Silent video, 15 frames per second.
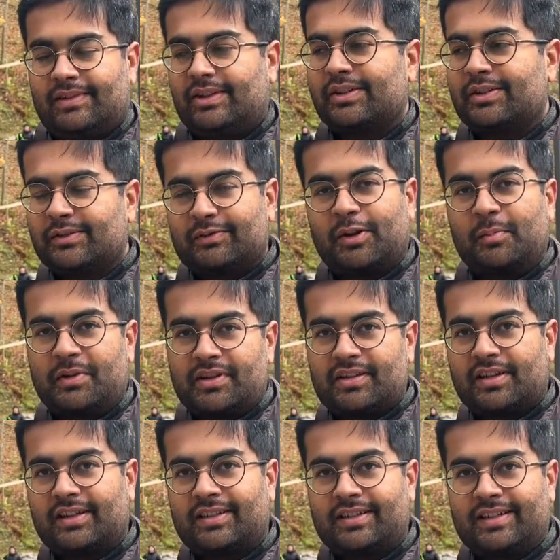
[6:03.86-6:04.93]
Also from
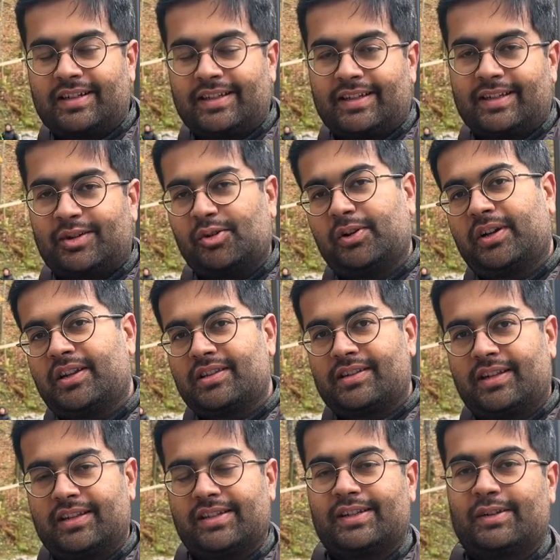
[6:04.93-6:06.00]
inside. I think going
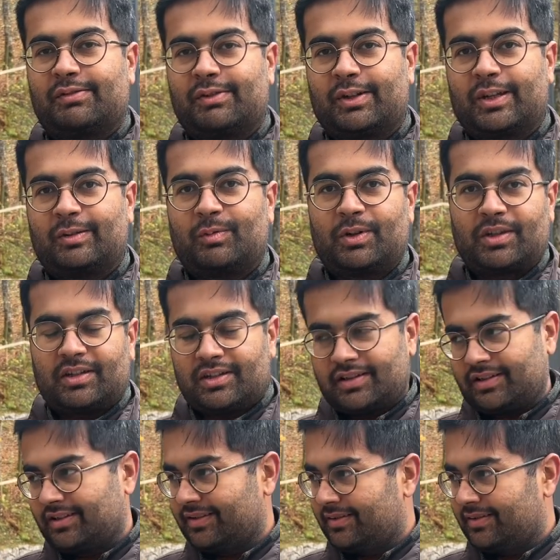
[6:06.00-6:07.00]
inside is definitely worth it.